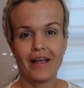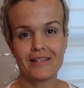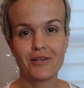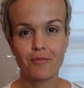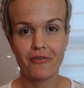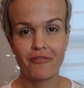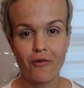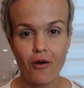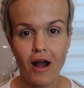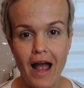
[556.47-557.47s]
Okay, so
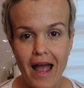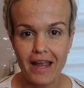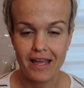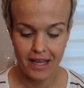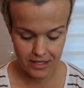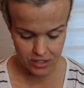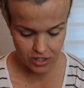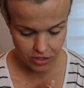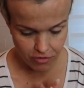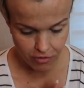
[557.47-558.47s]
before I get
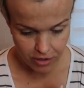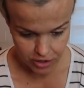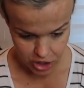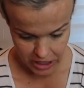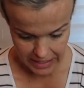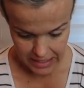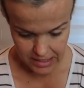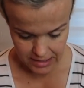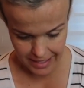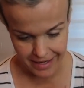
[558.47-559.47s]
to the grilled
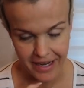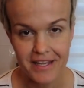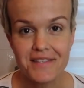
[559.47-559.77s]
cheese, it